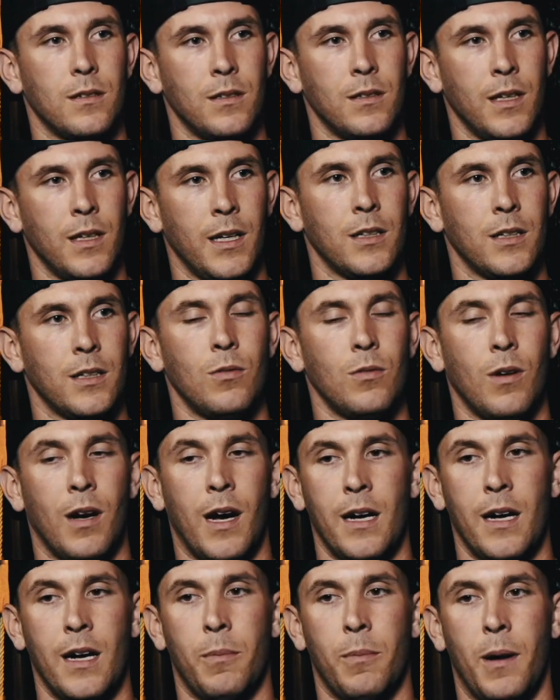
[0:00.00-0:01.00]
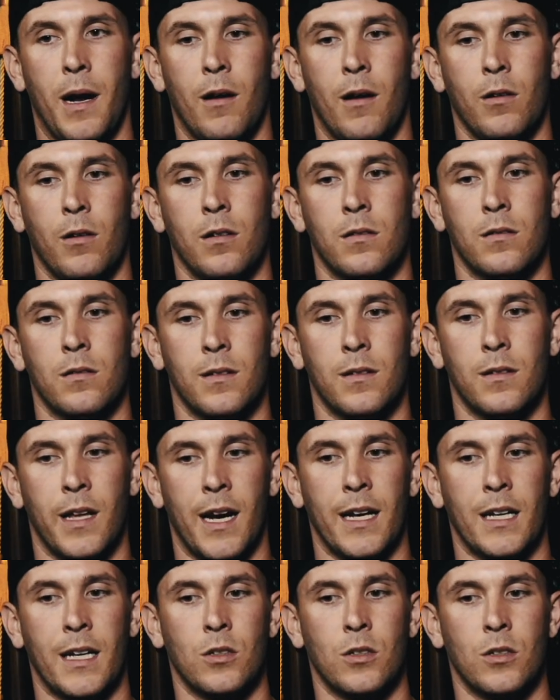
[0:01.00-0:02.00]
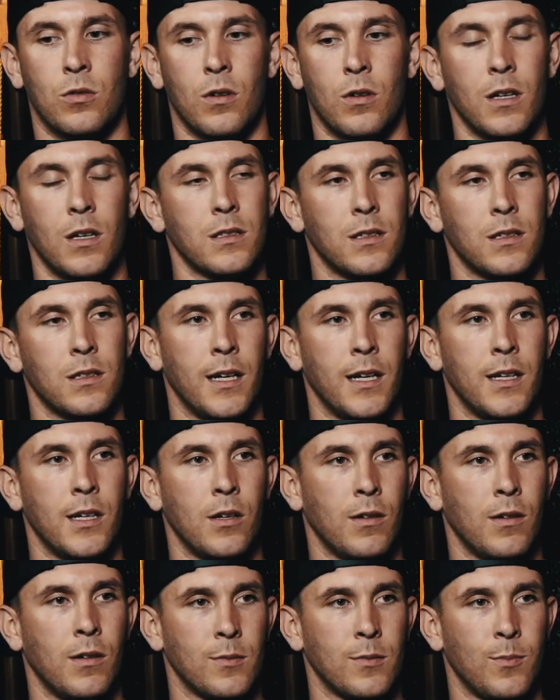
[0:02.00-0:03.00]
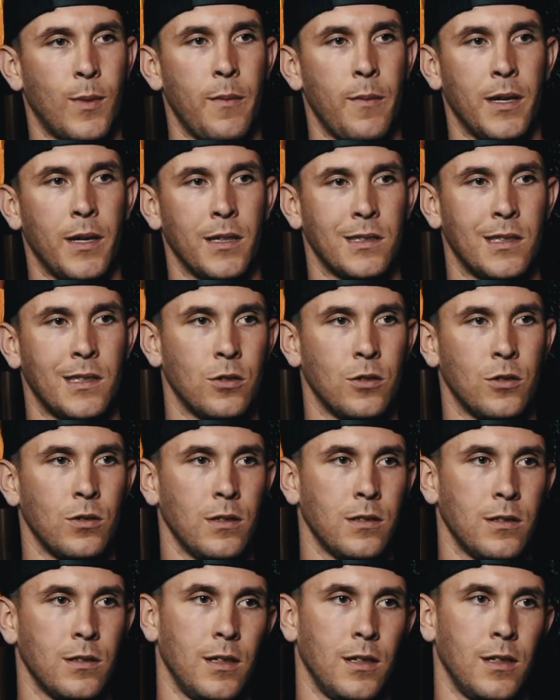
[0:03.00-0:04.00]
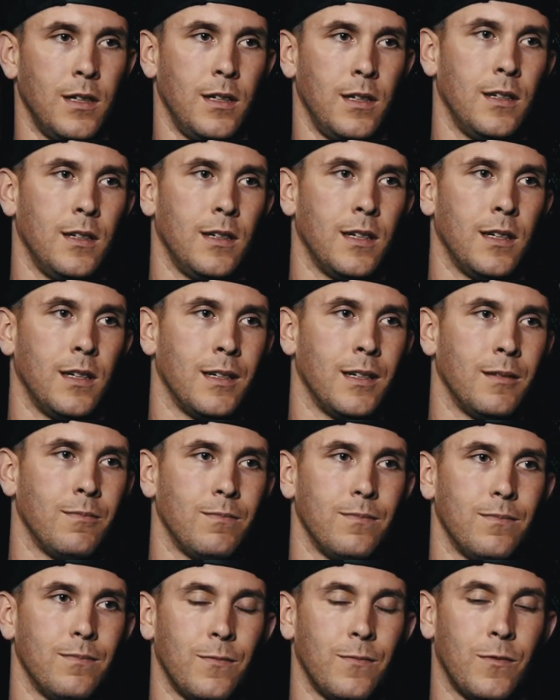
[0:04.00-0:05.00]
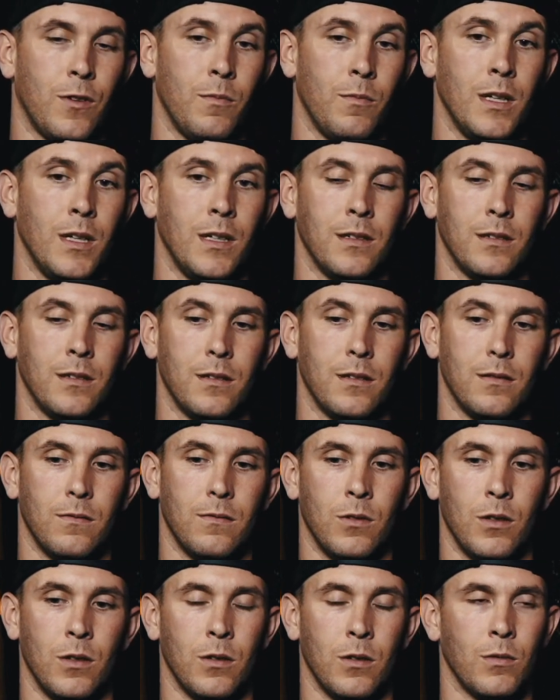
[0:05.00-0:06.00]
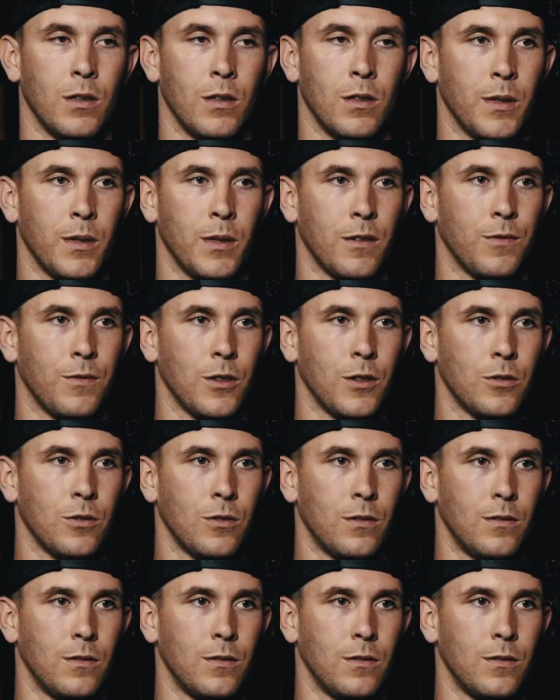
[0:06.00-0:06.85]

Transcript: Yeah, to a higher power that I can trust and I know has my best interest, for me is really, really beneficial.